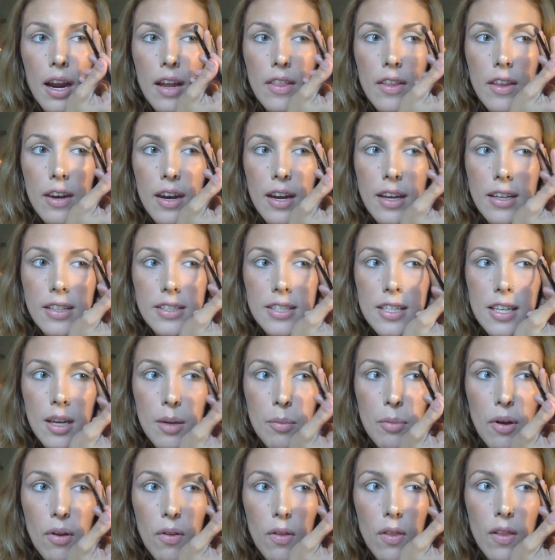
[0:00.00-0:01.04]
the nice thing
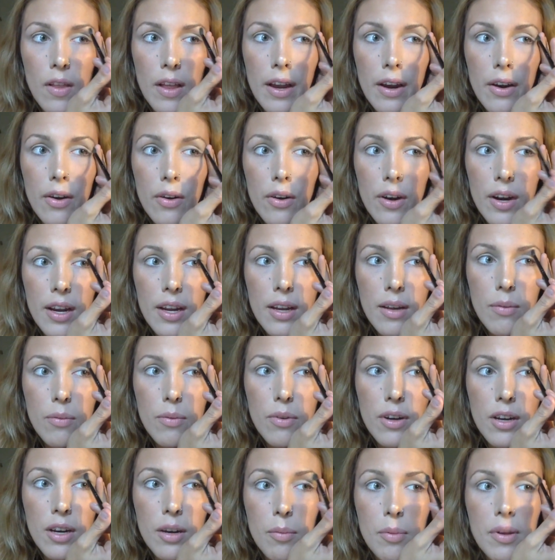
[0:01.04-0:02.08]
about layering, we're
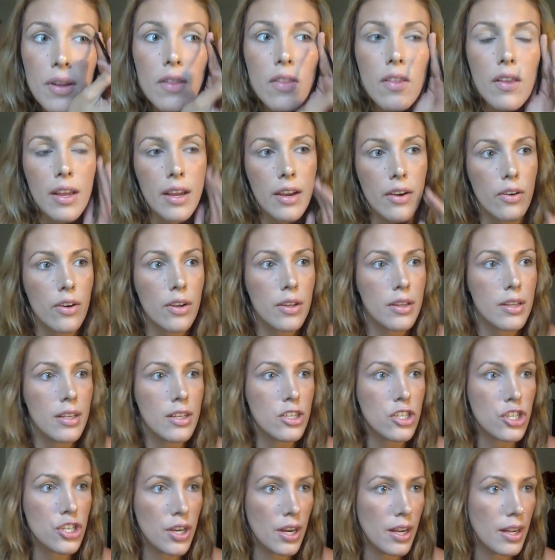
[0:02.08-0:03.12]
going to be layering these
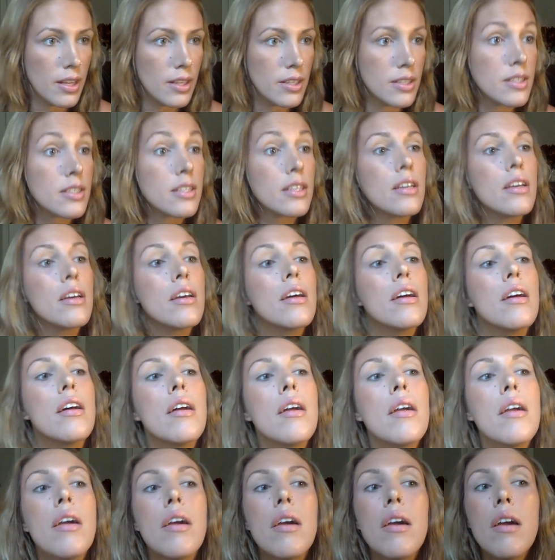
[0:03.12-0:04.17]
shades.
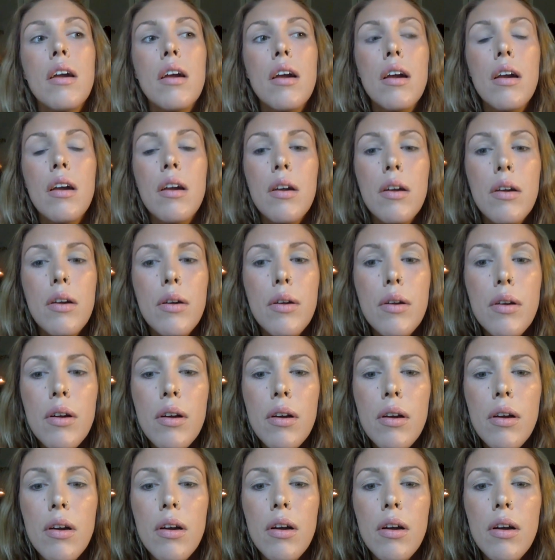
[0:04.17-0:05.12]
The